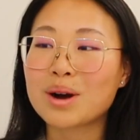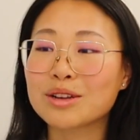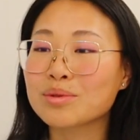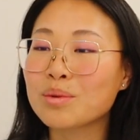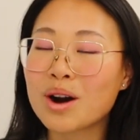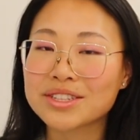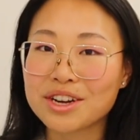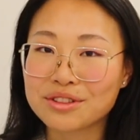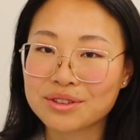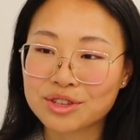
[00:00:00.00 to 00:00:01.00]
As we walked
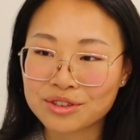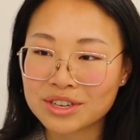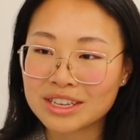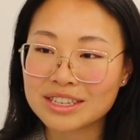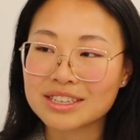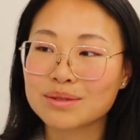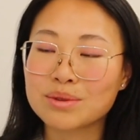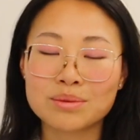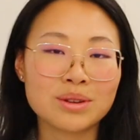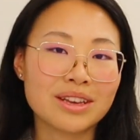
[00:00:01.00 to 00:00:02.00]
down the street,
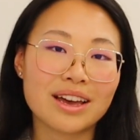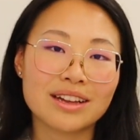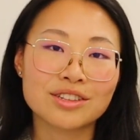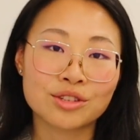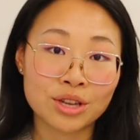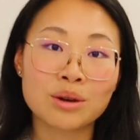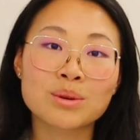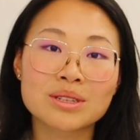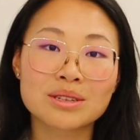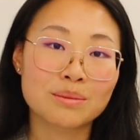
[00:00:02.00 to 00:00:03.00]
we would get
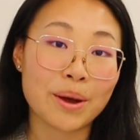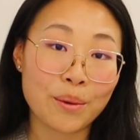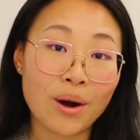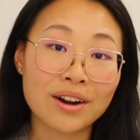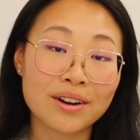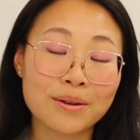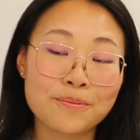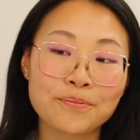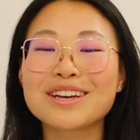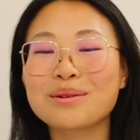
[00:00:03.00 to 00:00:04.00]
soaked by water.
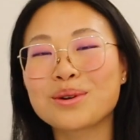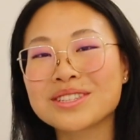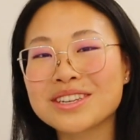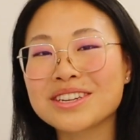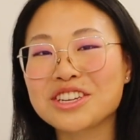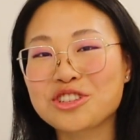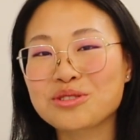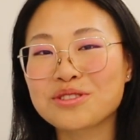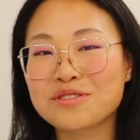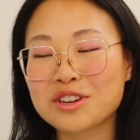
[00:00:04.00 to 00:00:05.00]
That wasn't an
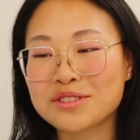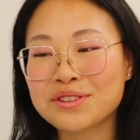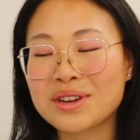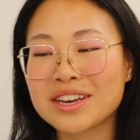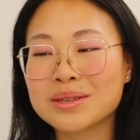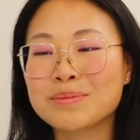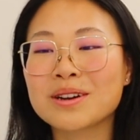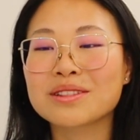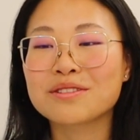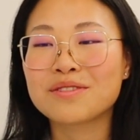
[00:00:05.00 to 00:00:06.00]
issue the first few days, but
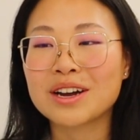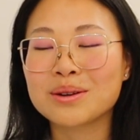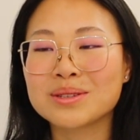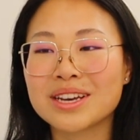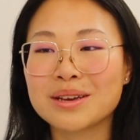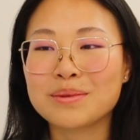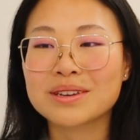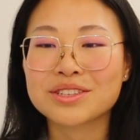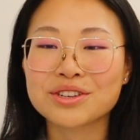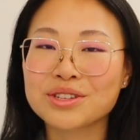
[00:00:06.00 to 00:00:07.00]
on the final day,
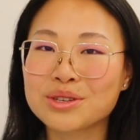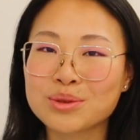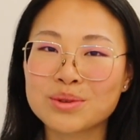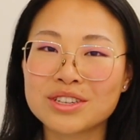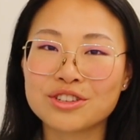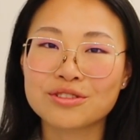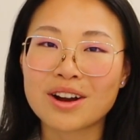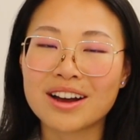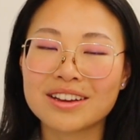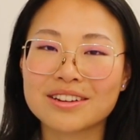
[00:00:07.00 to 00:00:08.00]
because our clothes wouldn't
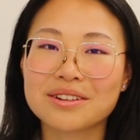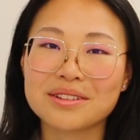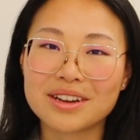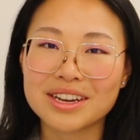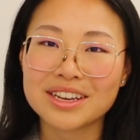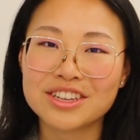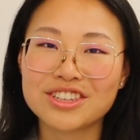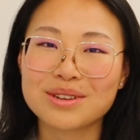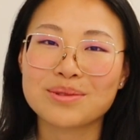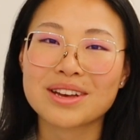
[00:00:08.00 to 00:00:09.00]
dry in our
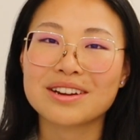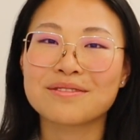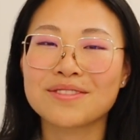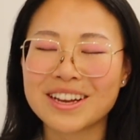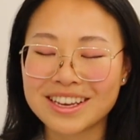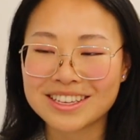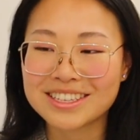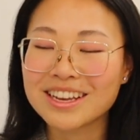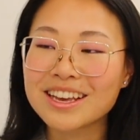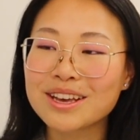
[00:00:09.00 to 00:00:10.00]
luggage and we had a
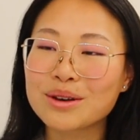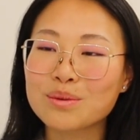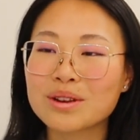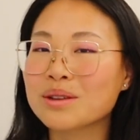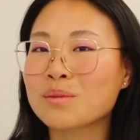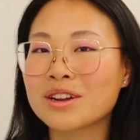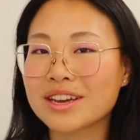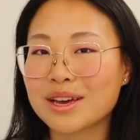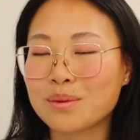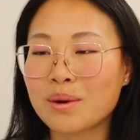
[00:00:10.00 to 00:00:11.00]
flight, we didn't want to
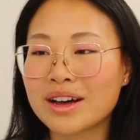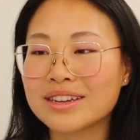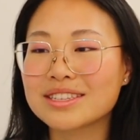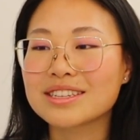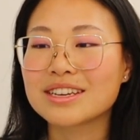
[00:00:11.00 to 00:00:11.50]
get wet.